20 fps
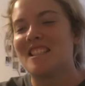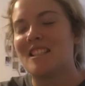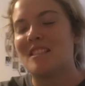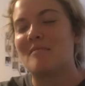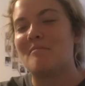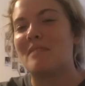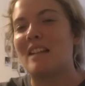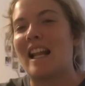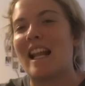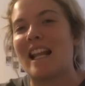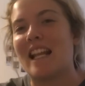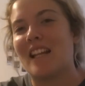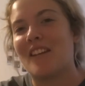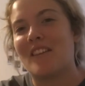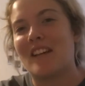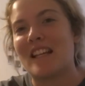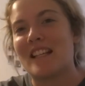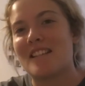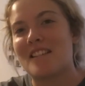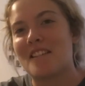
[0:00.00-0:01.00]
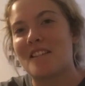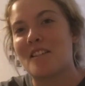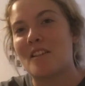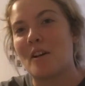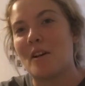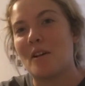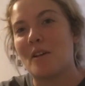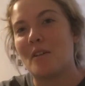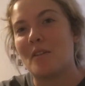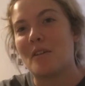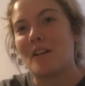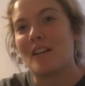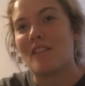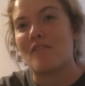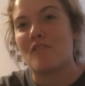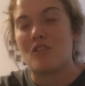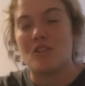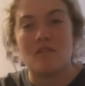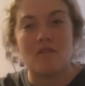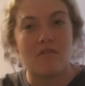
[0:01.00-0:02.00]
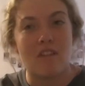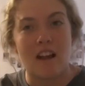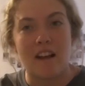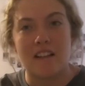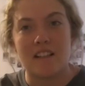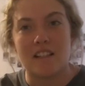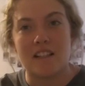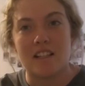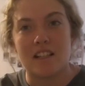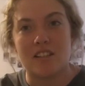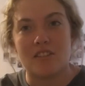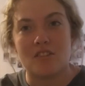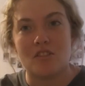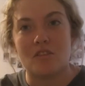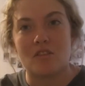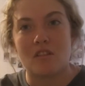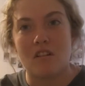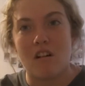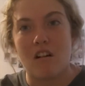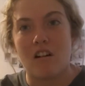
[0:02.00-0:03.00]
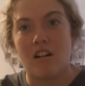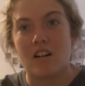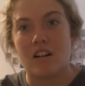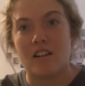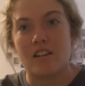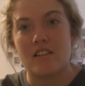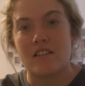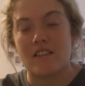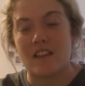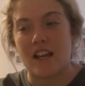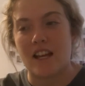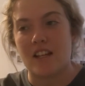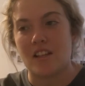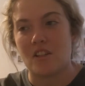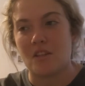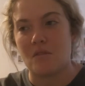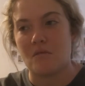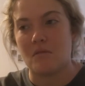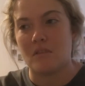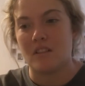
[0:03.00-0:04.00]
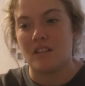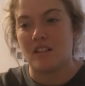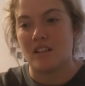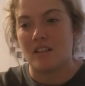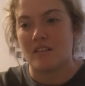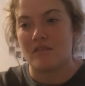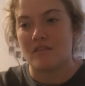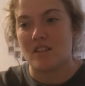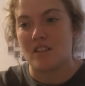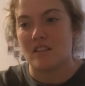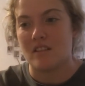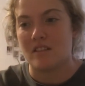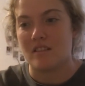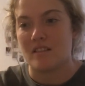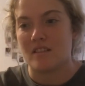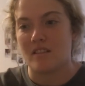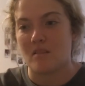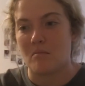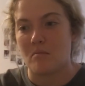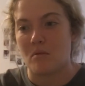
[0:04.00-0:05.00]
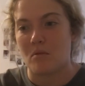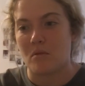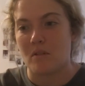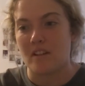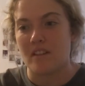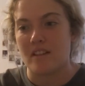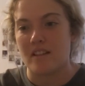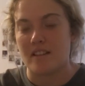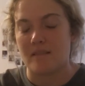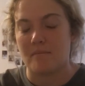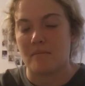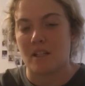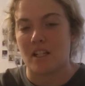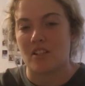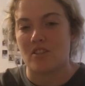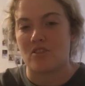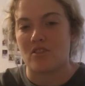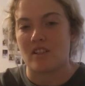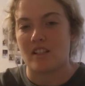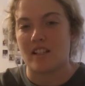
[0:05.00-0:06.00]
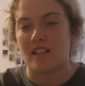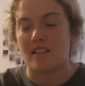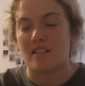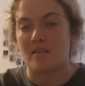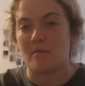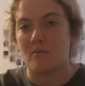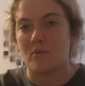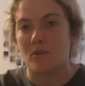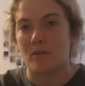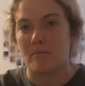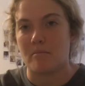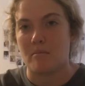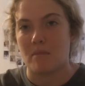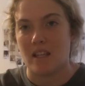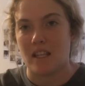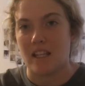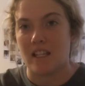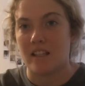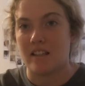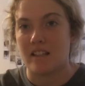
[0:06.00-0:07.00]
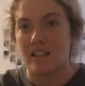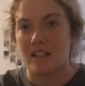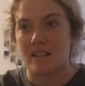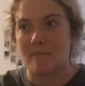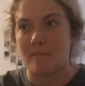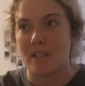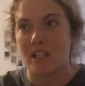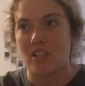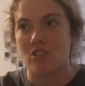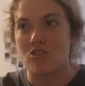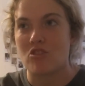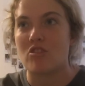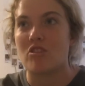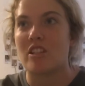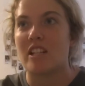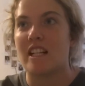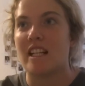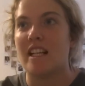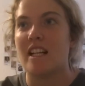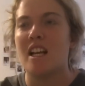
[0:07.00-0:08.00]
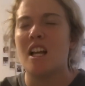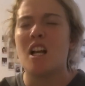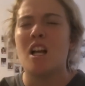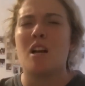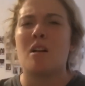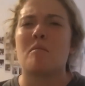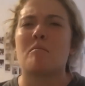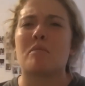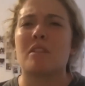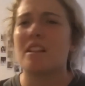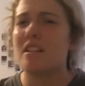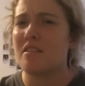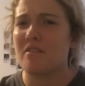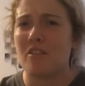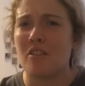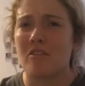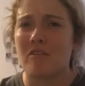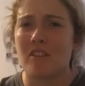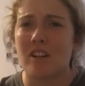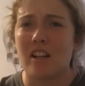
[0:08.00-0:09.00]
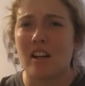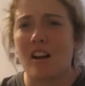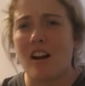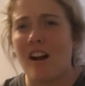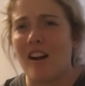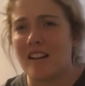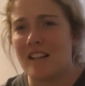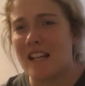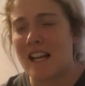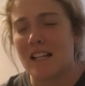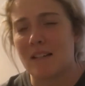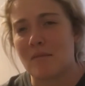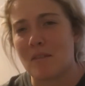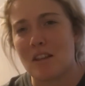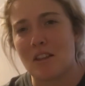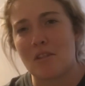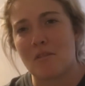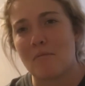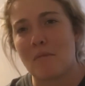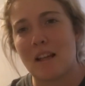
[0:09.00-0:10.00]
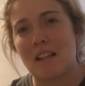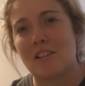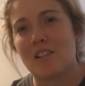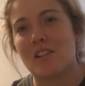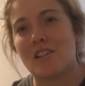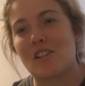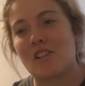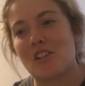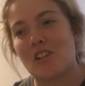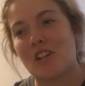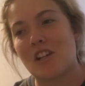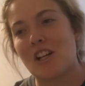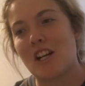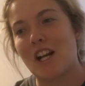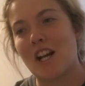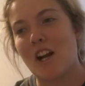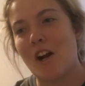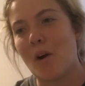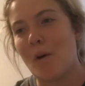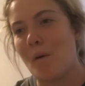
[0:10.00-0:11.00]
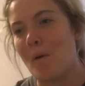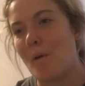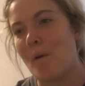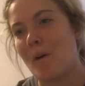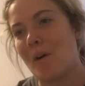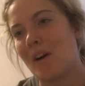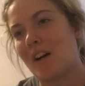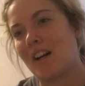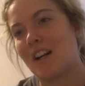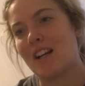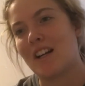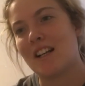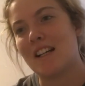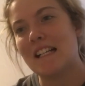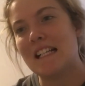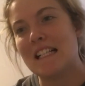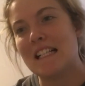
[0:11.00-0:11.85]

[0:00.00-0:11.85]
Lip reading: But anyways, so if you find it in your heart that you would love to support this ministry and support me in this ministry, please feel free to contact me through Messenger or